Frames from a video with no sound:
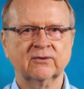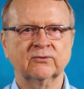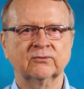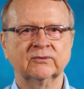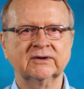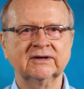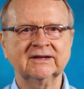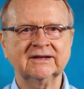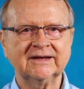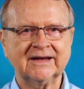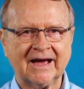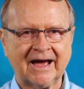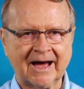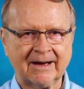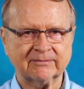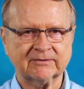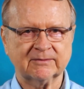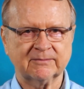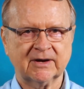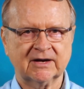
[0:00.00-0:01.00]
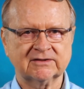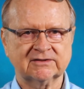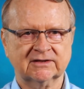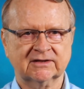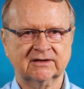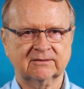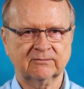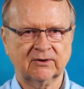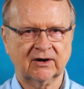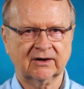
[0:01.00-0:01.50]
Really
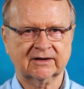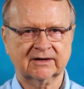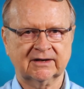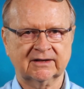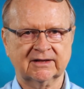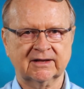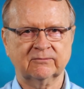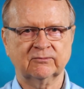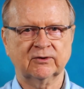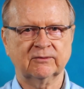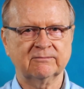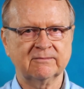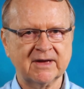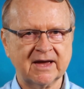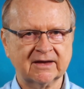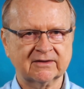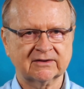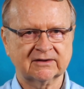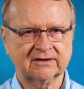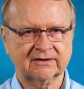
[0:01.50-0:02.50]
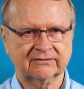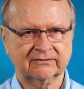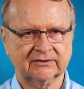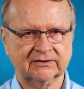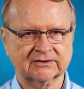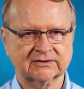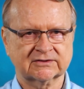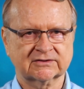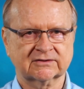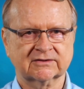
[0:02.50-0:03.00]
optimizing and marketing them will make the
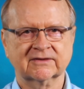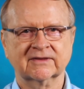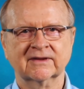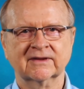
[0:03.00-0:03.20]
difference.